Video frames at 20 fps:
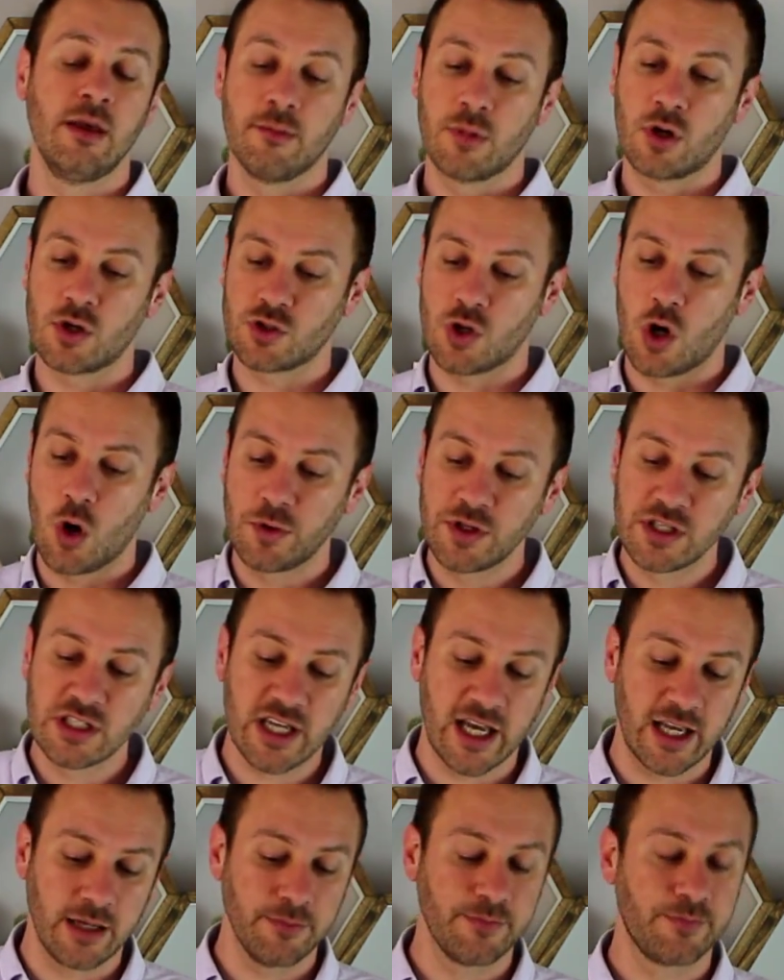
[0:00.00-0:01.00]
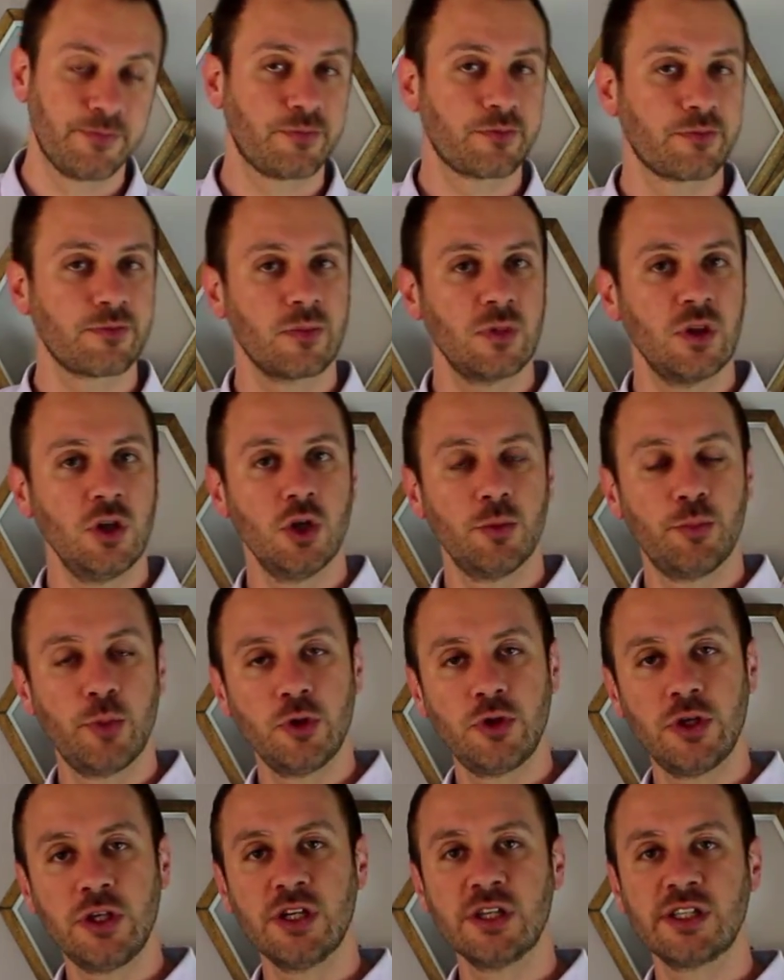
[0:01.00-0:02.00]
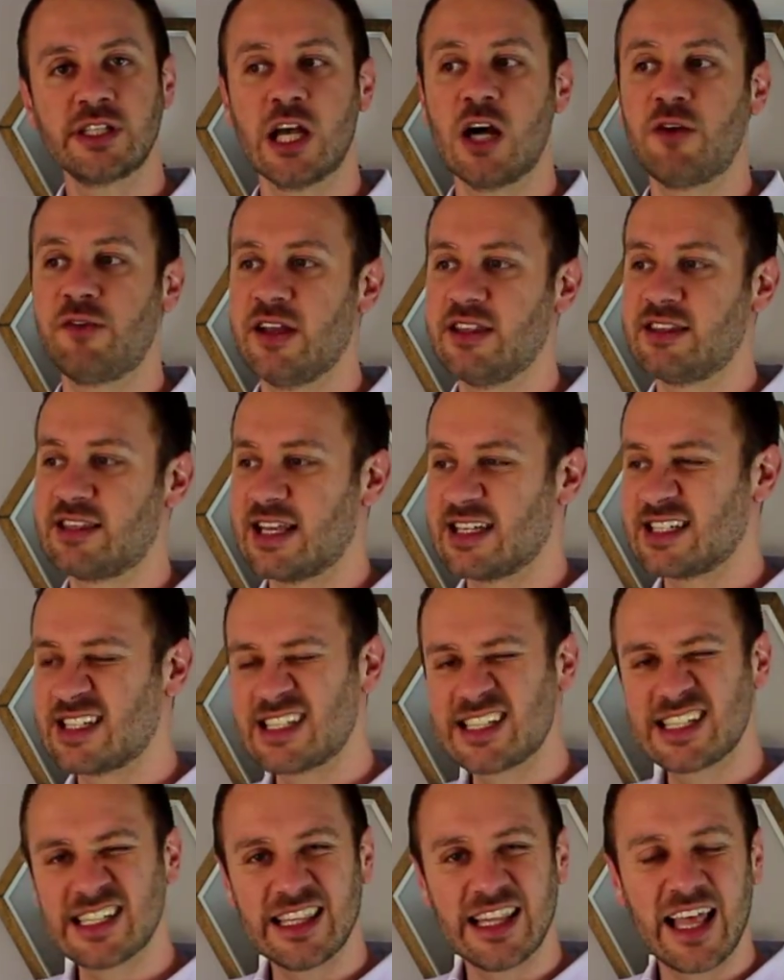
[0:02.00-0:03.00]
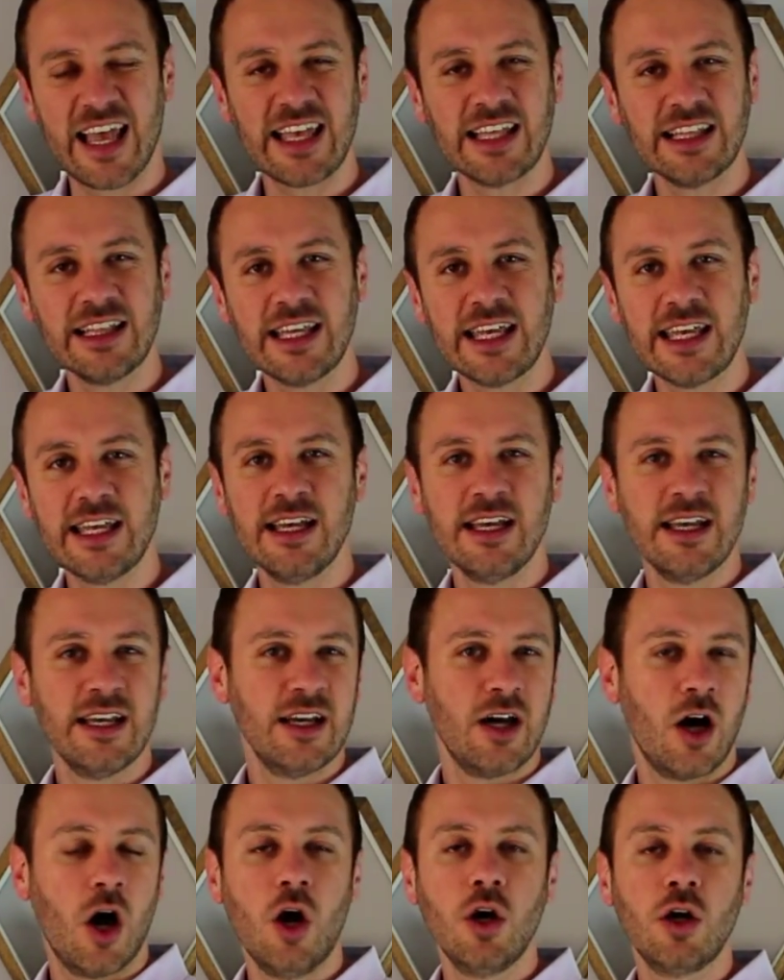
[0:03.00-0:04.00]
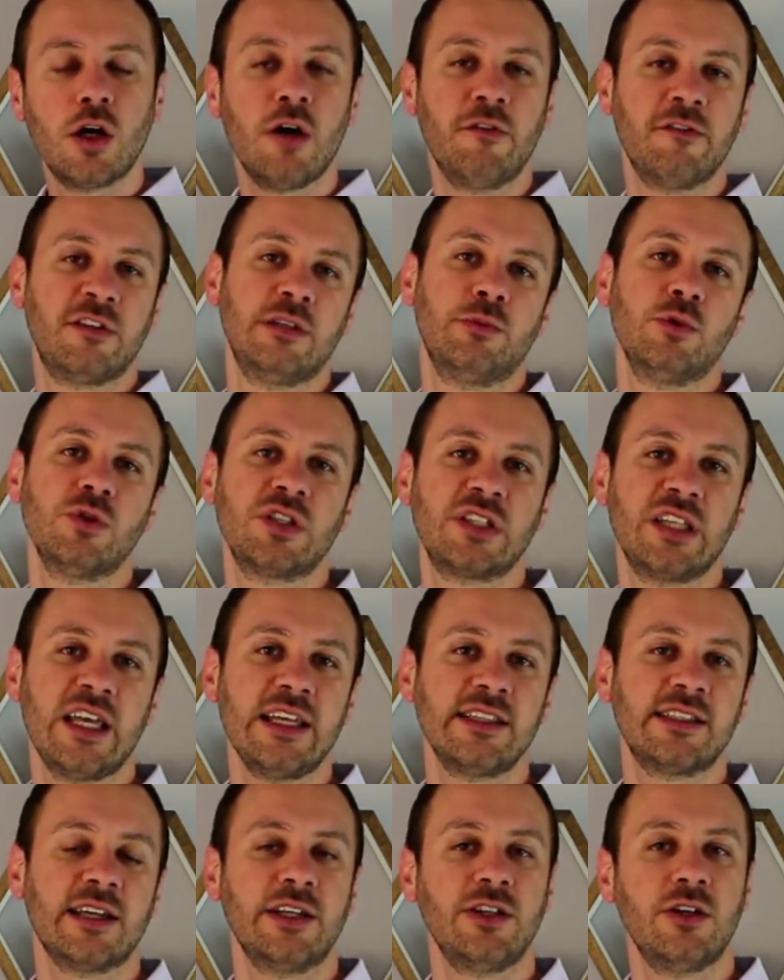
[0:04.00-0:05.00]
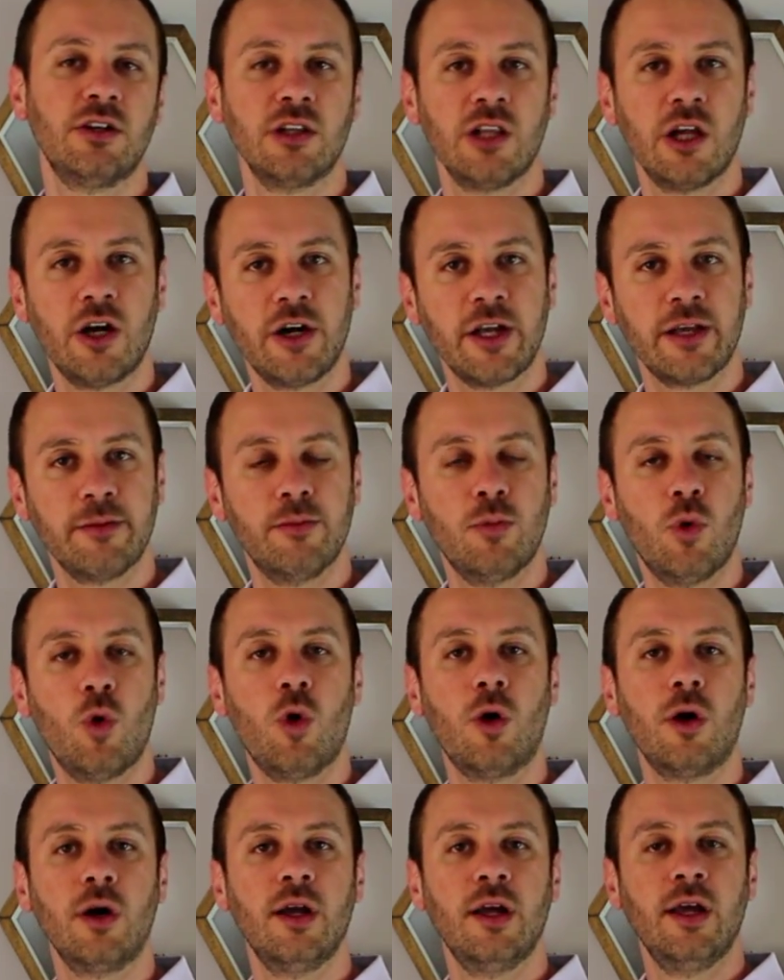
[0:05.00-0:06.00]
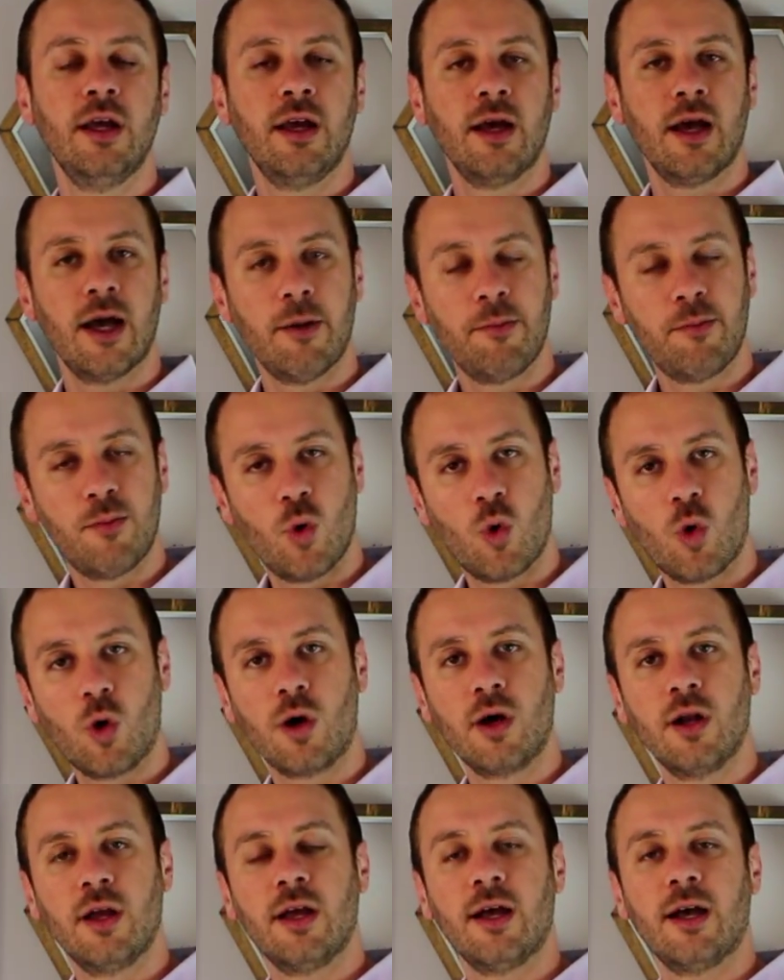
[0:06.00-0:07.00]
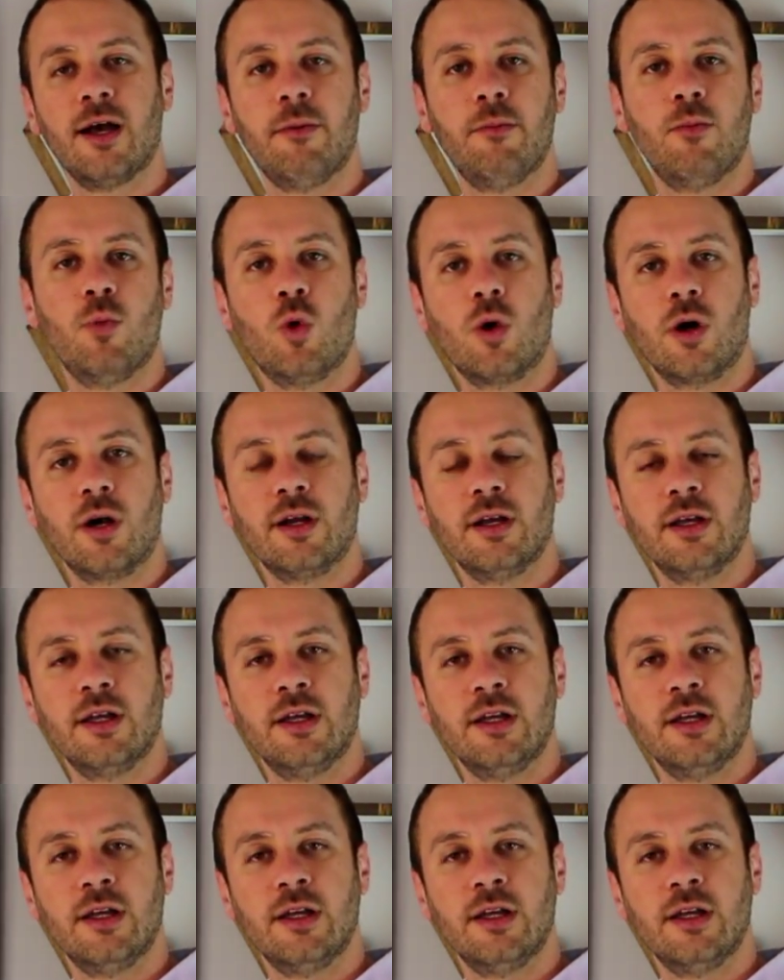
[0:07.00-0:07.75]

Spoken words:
Because all the time, you're putting yourself into that slightly uncomfortable state and you're learning more and more and more.